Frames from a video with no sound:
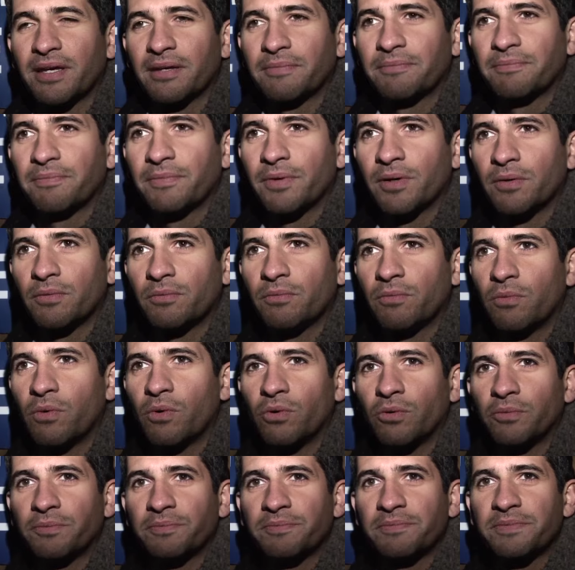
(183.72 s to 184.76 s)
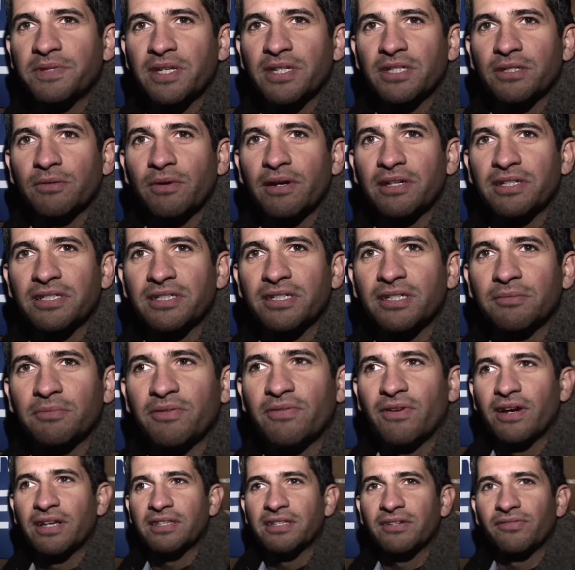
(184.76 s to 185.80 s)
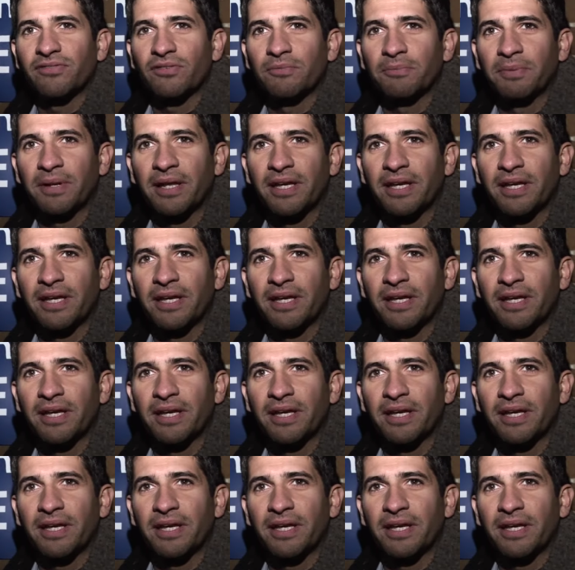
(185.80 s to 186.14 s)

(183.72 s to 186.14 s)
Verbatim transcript: a, a, war situation, it'd be a very different